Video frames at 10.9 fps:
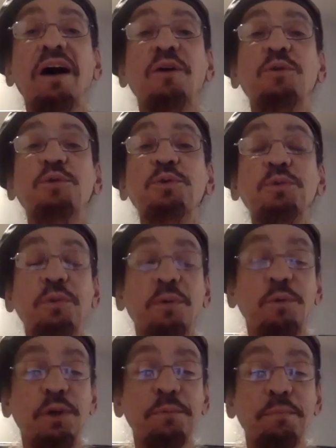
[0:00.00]
who
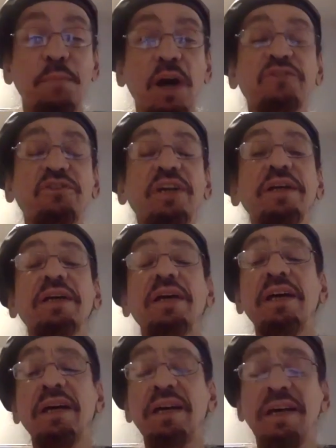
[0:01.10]
were marching
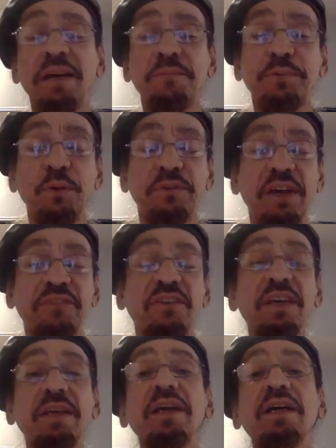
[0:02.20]
and
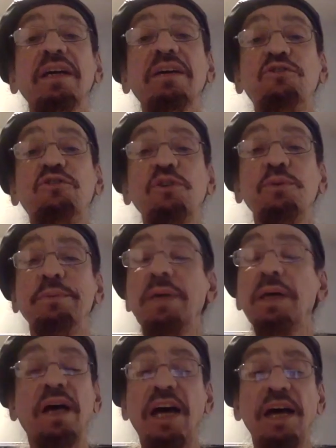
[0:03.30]
protesting in June.
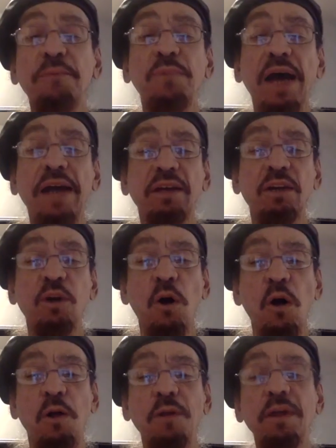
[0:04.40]
I'm not at
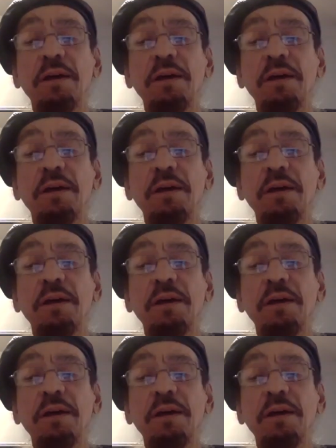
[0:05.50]
all.